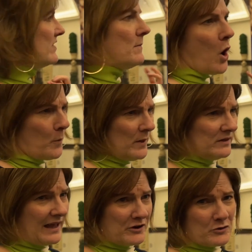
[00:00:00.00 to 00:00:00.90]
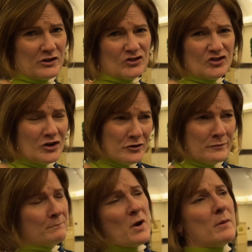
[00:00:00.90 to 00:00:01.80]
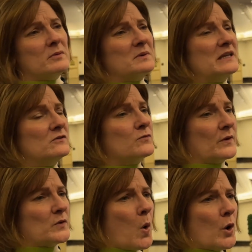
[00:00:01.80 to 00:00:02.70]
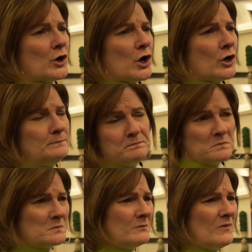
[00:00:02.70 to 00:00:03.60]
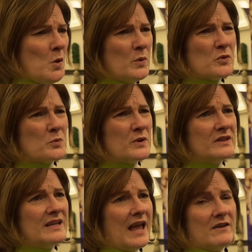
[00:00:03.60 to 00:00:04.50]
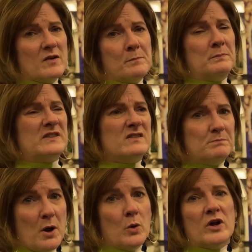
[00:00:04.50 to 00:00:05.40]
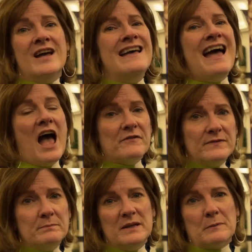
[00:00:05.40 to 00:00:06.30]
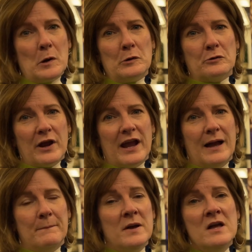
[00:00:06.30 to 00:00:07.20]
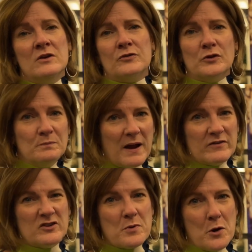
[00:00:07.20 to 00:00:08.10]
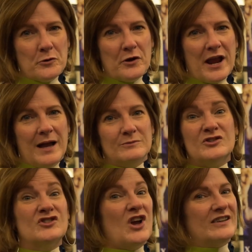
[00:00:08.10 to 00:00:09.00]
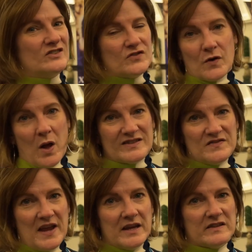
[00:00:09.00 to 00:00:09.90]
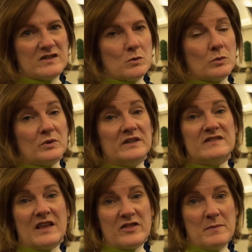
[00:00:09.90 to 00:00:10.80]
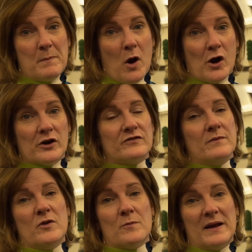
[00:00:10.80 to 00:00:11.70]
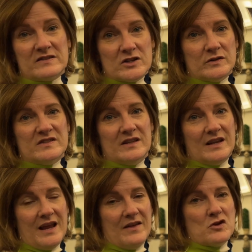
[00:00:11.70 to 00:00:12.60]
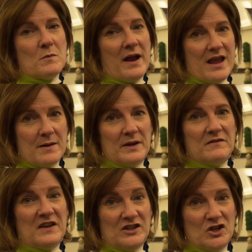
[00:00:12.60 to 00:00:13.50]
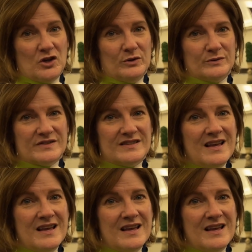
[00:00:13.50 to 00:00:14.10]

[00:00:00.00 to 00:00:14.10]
them open later this year, probably in fourth quarter, with really a bespoke F&B program, food and beverage program just for Las Vegas that will really set them apart from their Mexico City and their Miami venues.